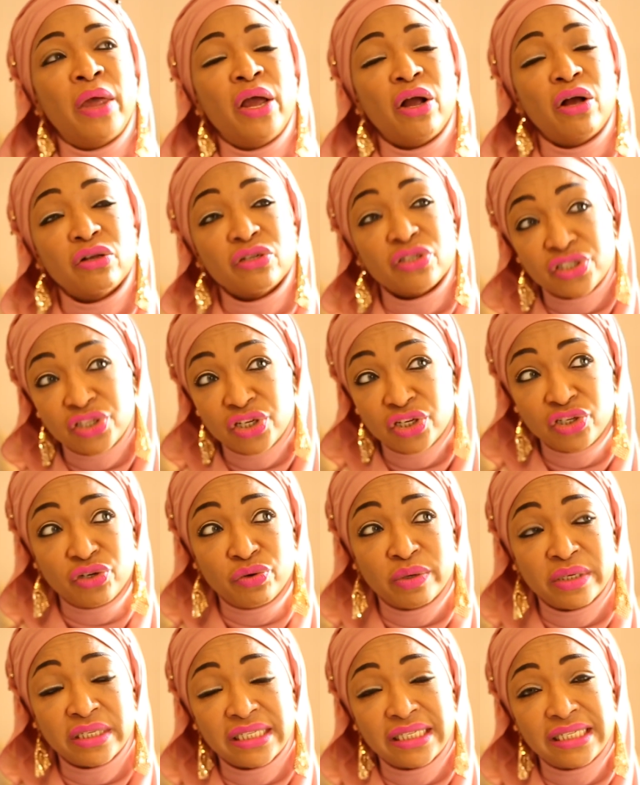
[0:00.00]

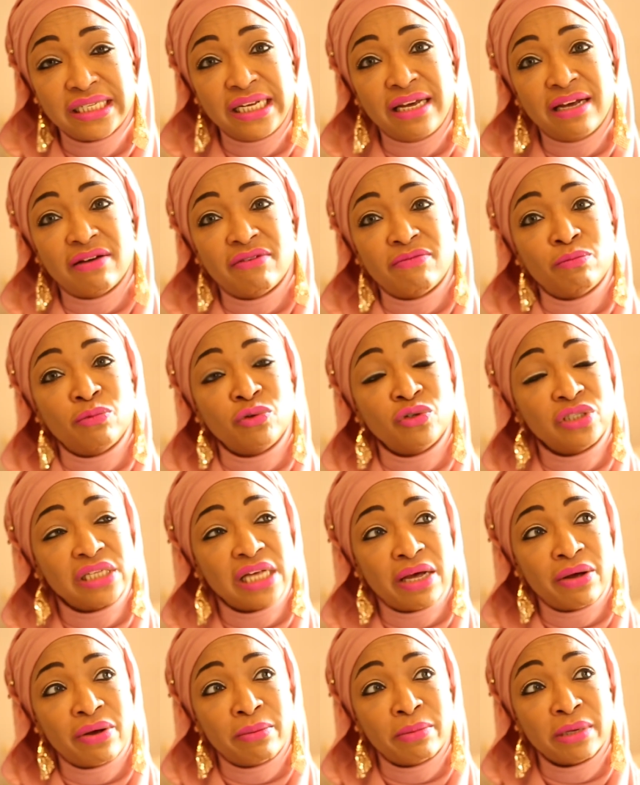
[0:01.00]
constituency of
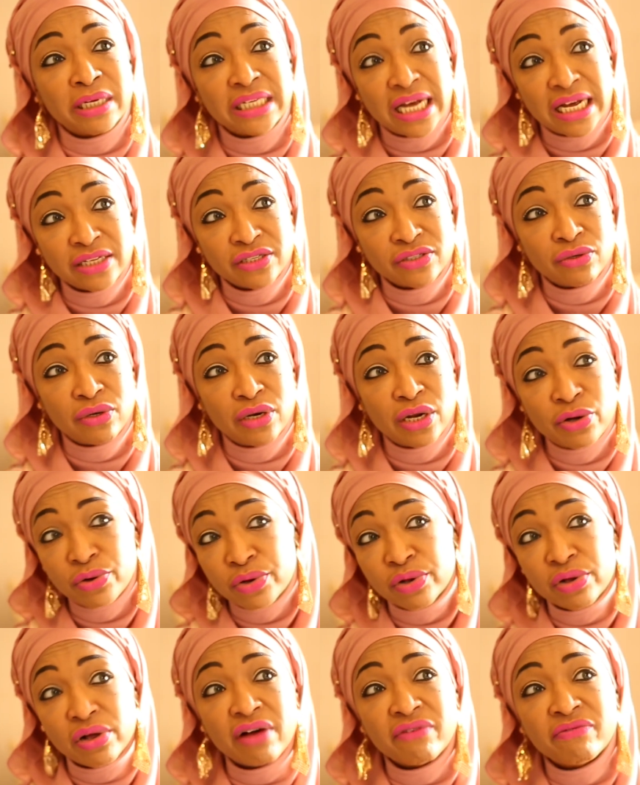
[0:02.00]
Musawa Matazu
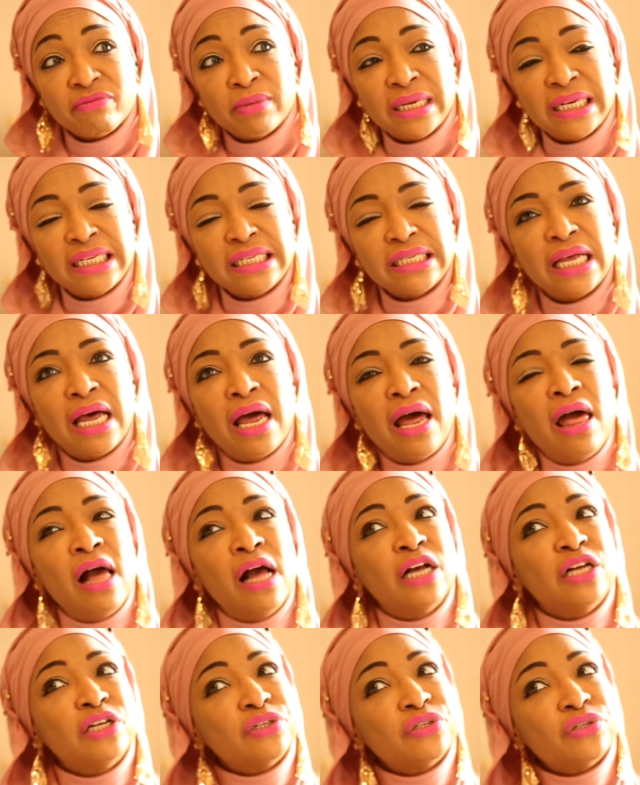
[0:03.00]
local government.
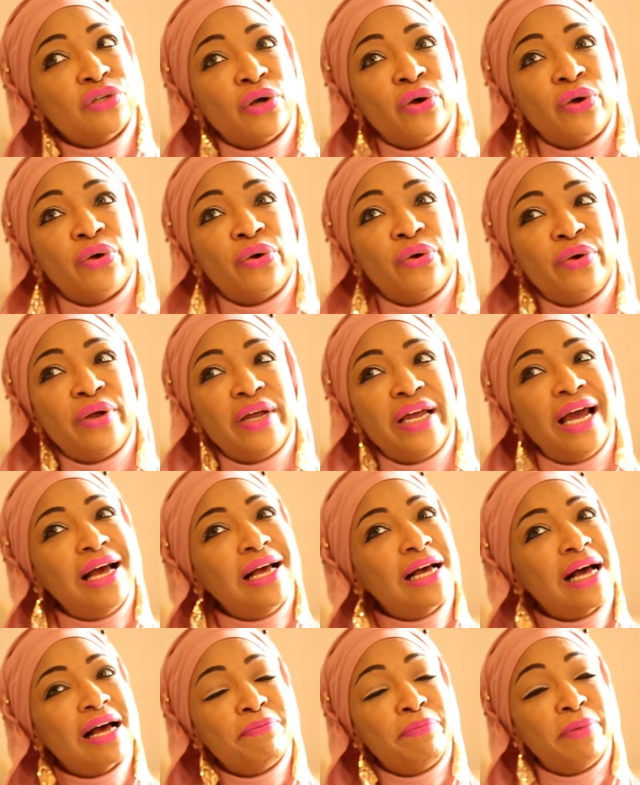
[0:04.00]
So
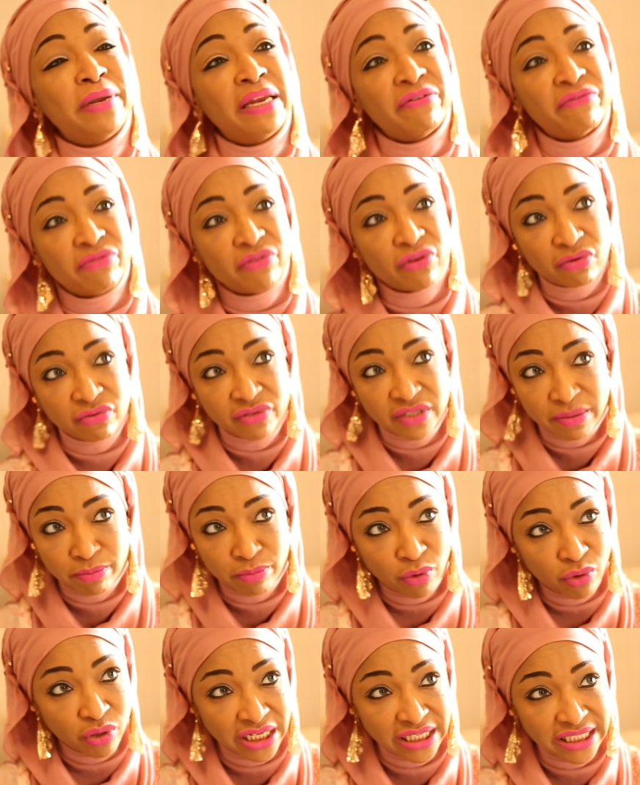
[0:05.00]
yeah, I've been involved in
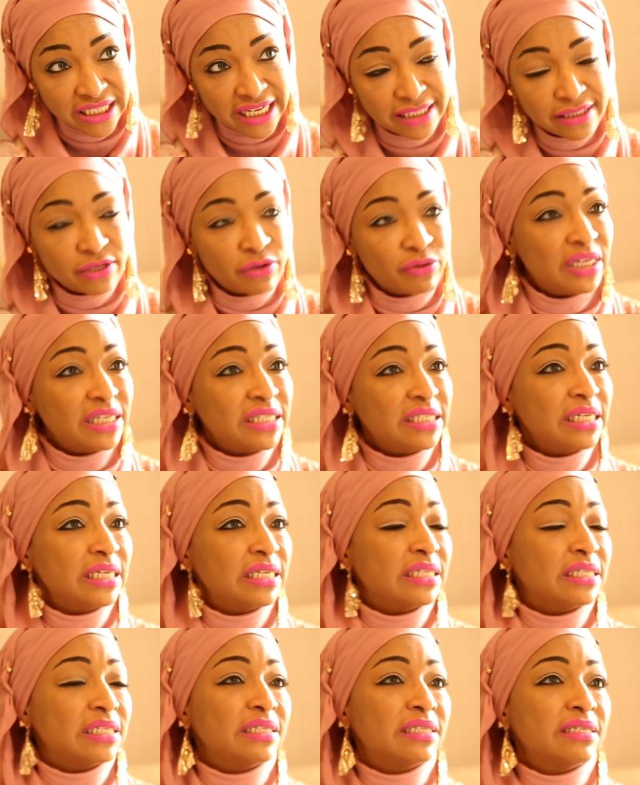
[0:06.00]
politics, so this
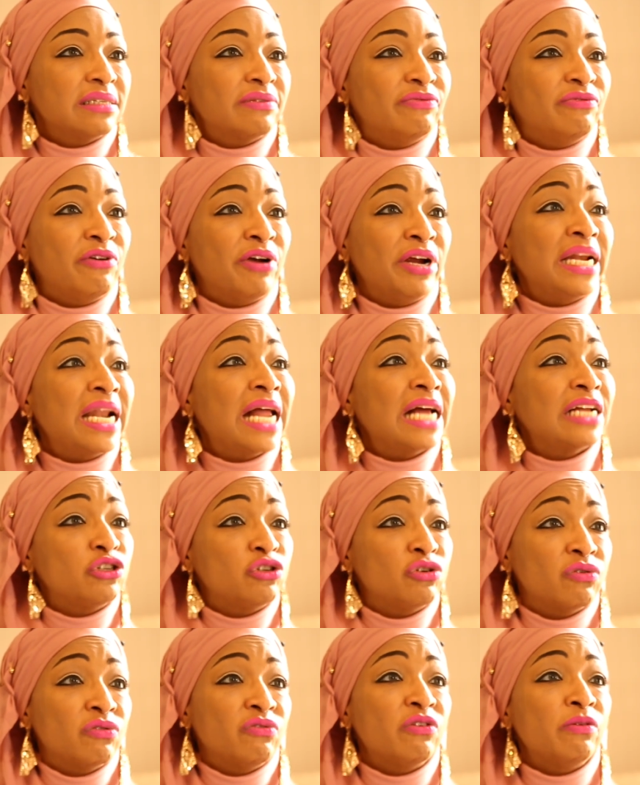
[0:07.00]
is very
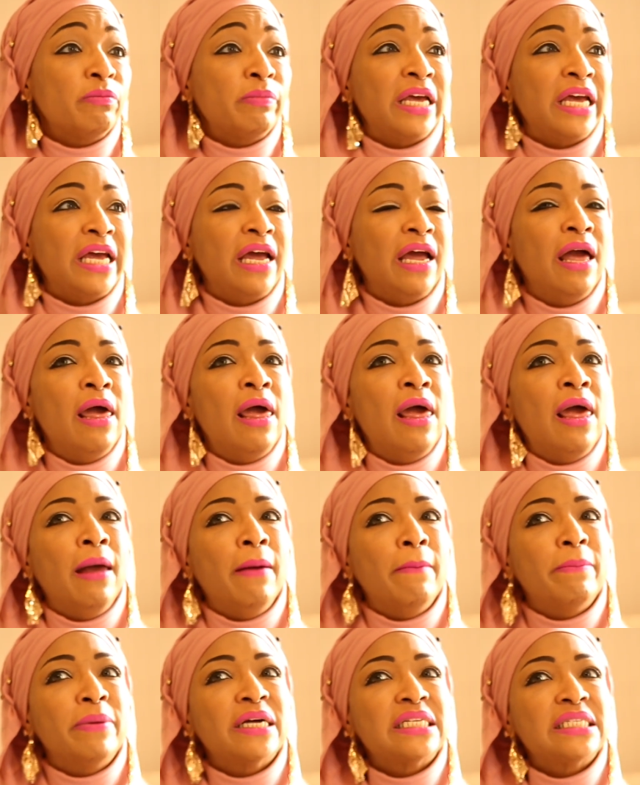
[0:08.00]
natural for me.
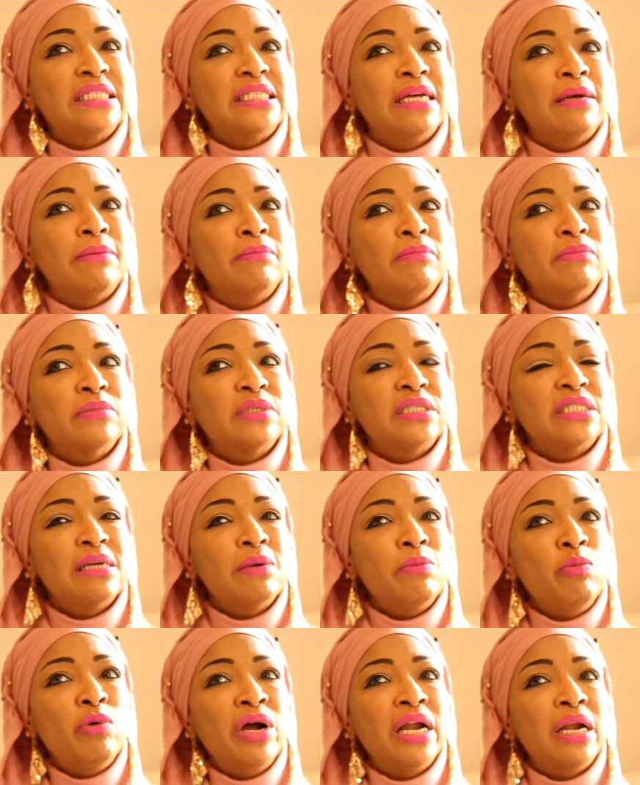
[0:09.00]
But
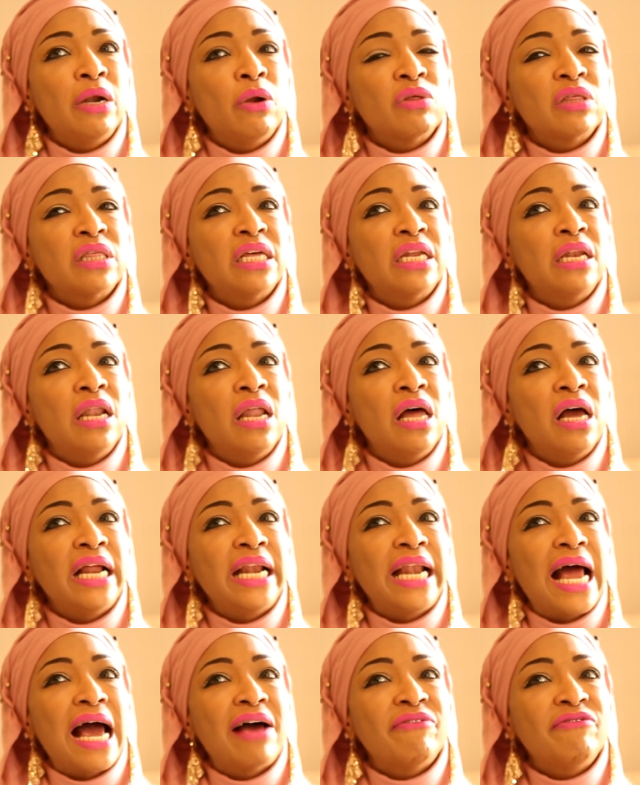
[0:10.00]
somewhere along the line,
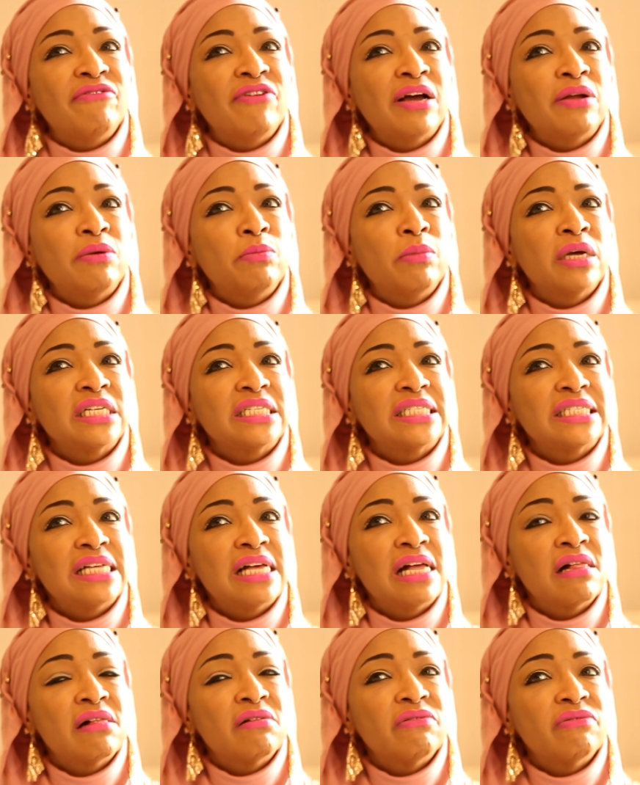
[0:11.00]
I found
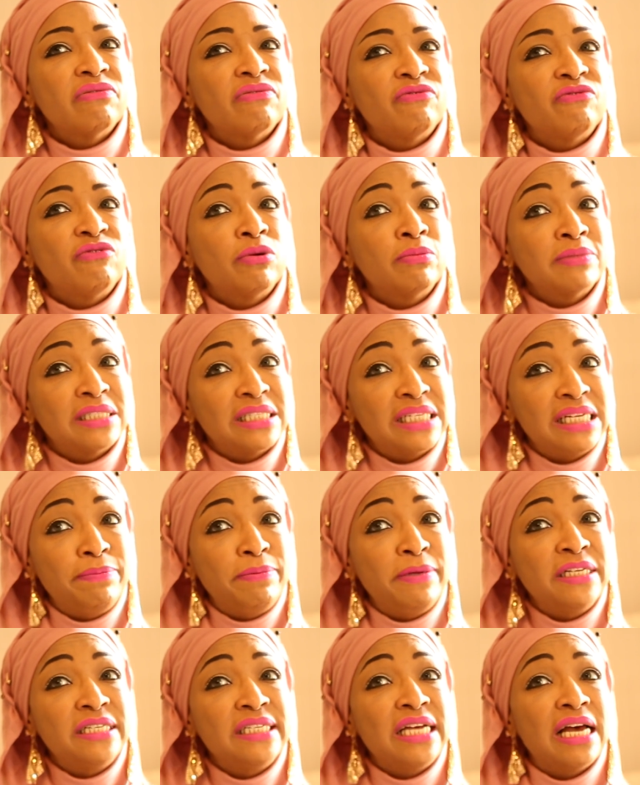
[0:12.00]
myself, from
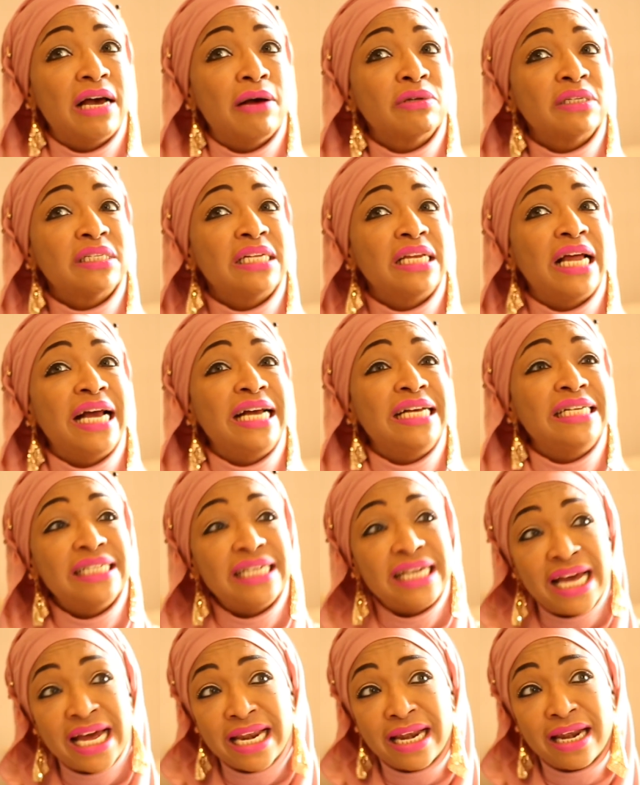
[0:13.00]
CPC, I was in
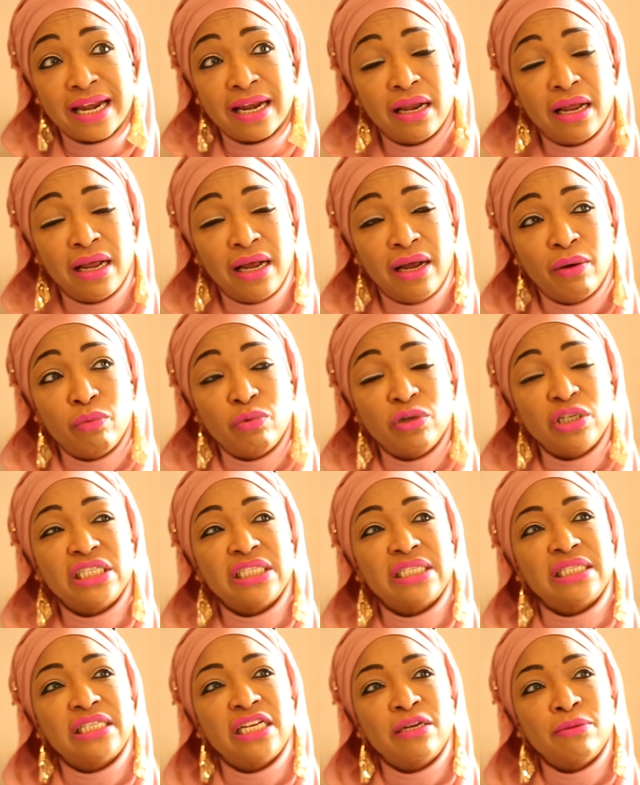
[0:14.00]
ACN, which
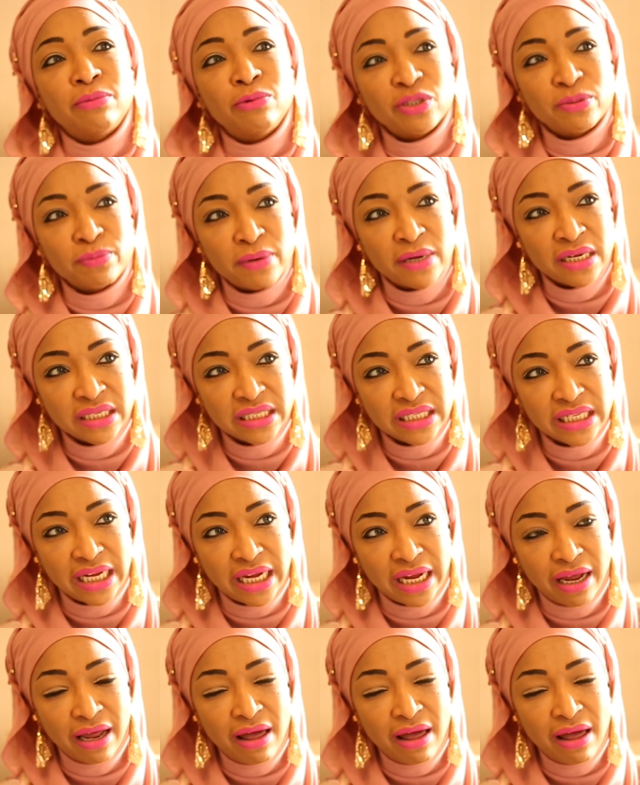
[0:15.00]
is Tinubu's party.